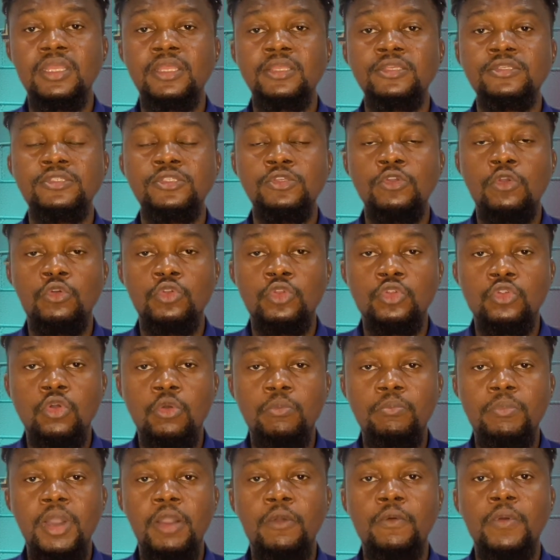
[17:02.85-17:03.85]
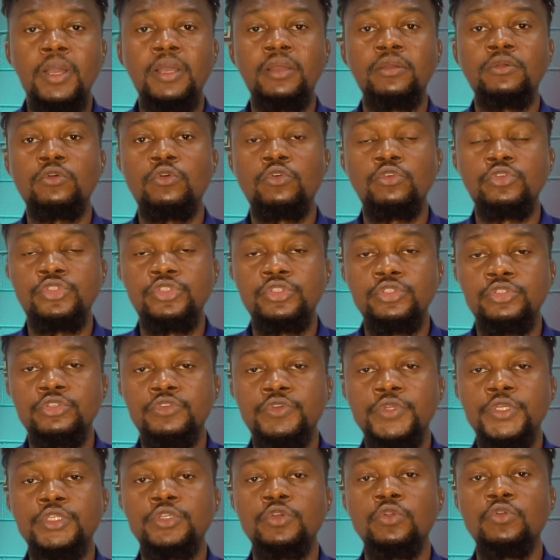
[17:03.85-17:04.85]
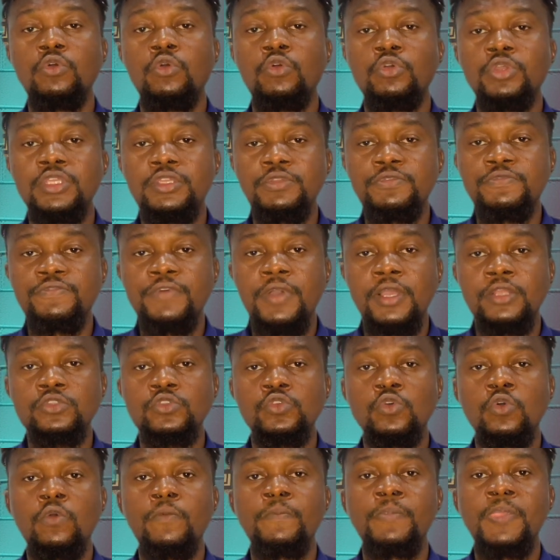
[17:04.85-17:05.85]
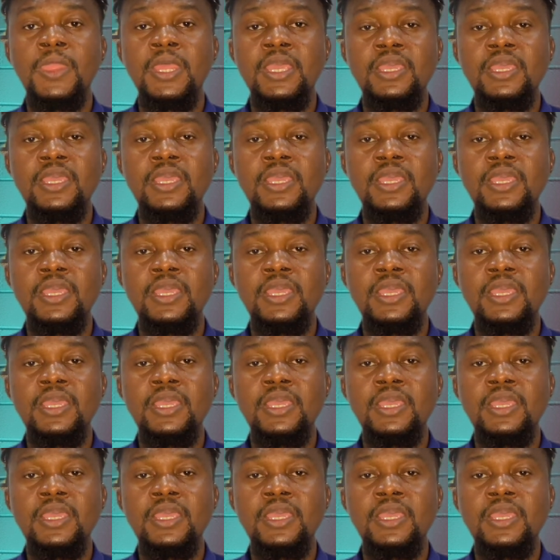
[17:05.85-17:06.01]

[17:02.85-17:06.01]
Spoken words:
is your number one consideration or key factor